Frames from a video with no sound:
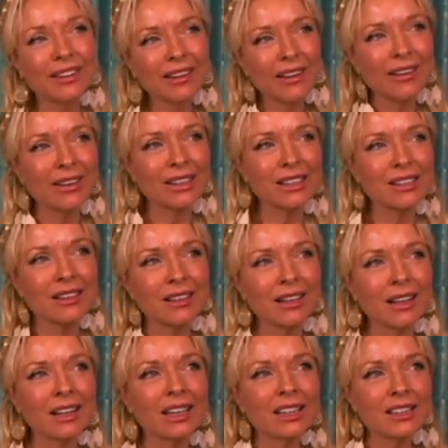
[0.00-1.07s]
No, it's
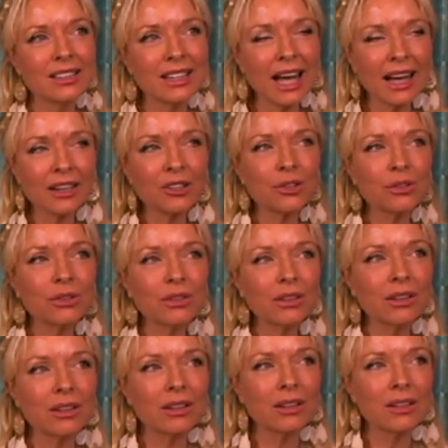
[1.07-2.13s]
an actual
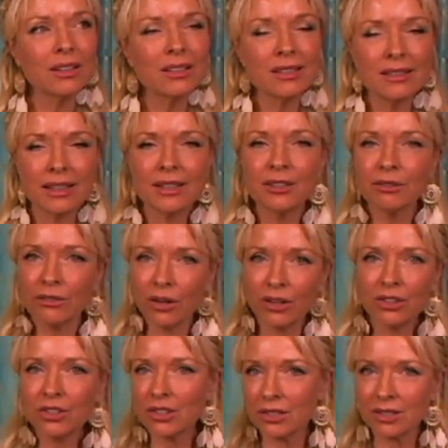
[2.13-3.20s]
state of
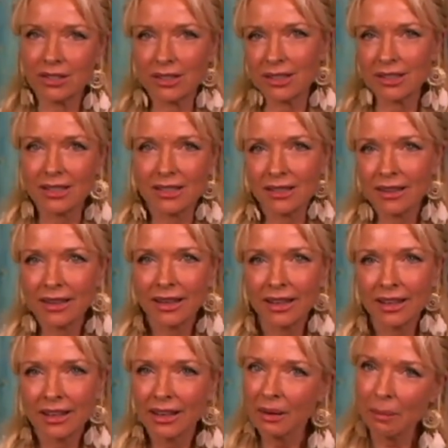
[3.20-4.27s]
consciousness,
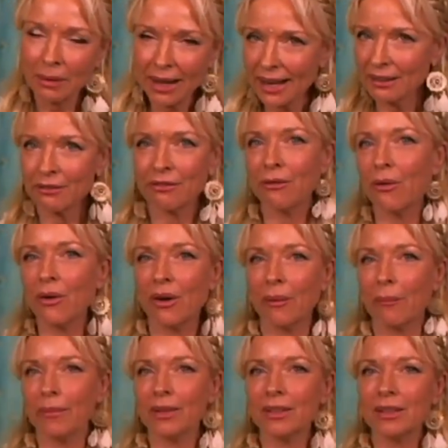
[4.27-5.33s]
a
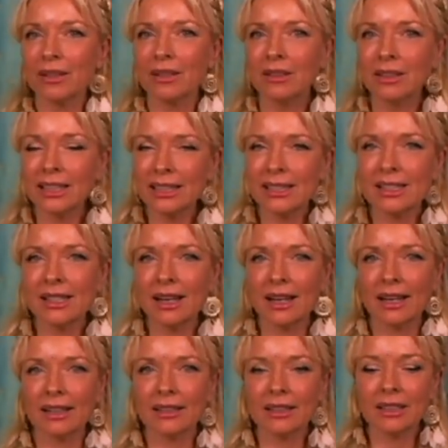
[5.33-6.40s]
platform
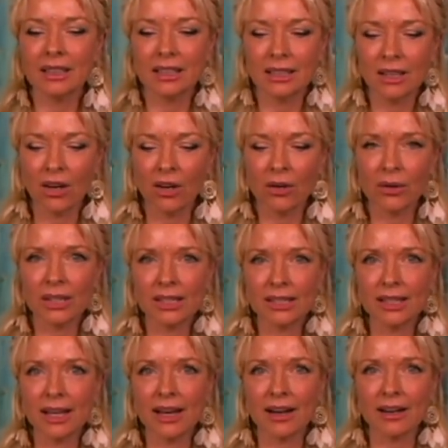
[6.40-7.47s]
inside,
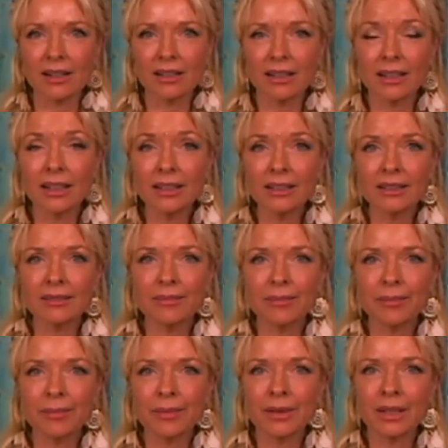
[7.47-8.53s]
always there. Like,
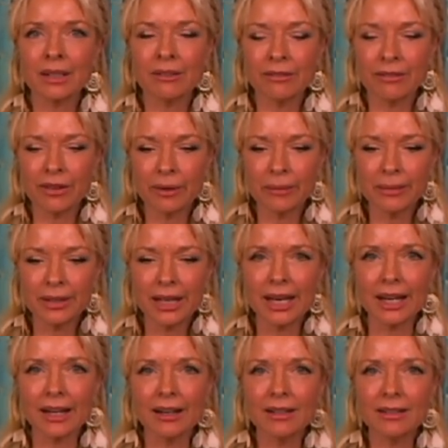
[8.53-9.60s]
from
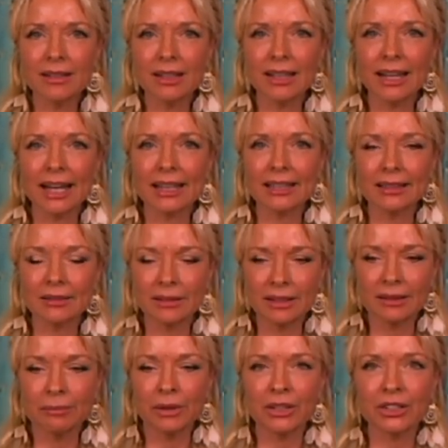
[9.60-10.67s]
there, the light
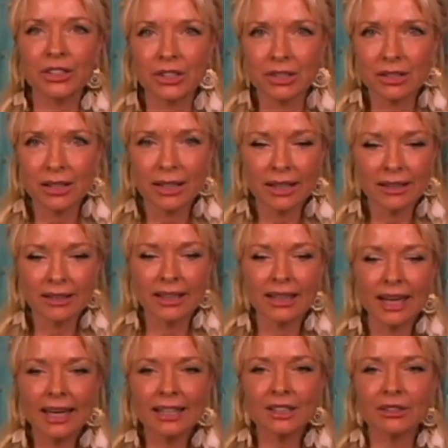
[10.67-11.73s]
emerges, the
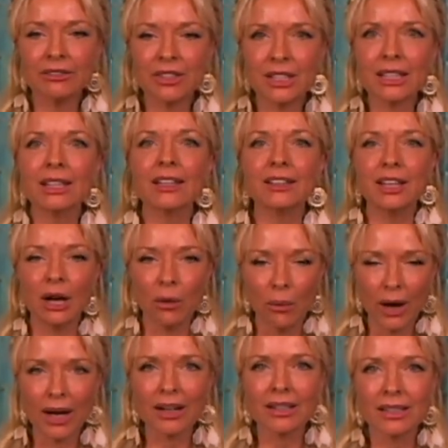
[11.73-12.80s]
light of seeing, the
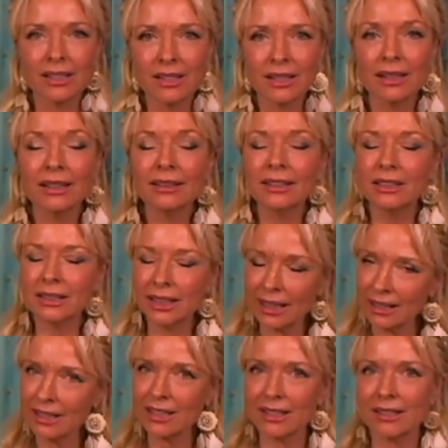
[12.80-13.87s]
awareness, the
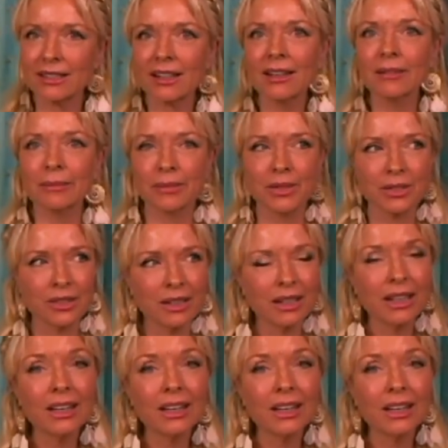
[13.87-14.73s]
intelligence comes.